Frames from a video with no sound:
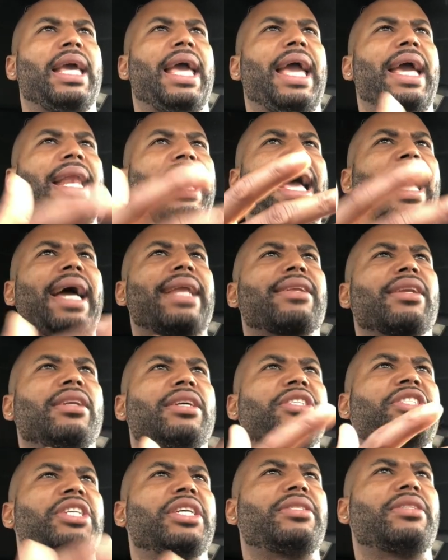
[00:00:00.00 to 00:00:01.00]
and I had the
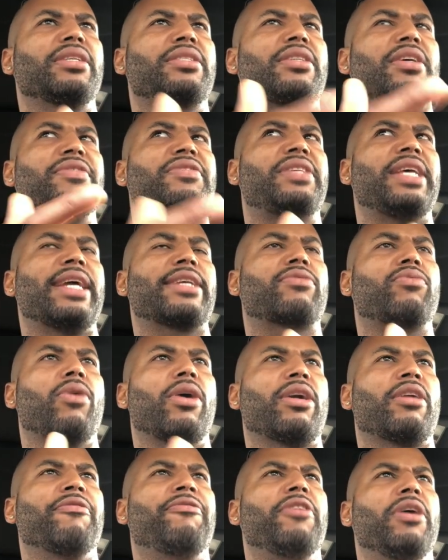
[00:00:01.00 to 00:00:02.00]
logistics of sex
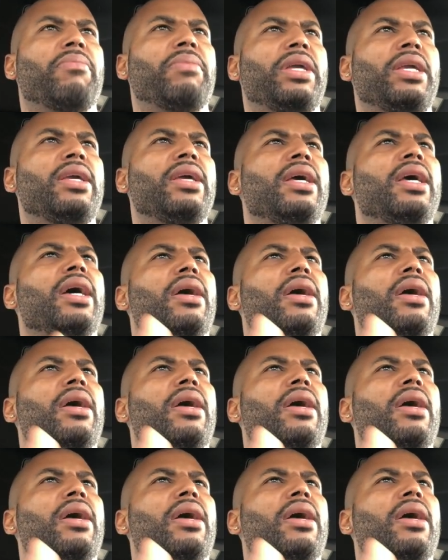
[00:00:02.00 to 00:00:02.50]
working for me,